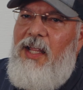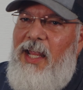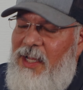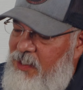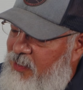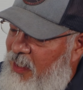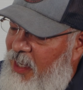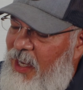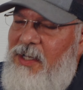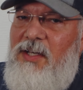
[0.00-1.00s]
is
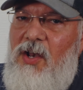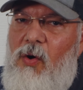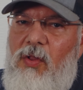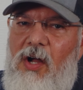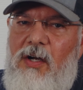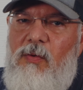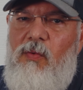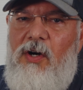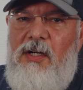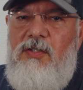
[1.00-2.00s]
it no longer
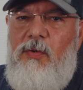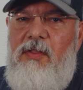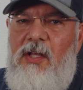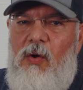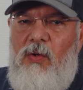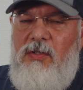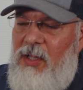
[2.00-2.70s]
works with the old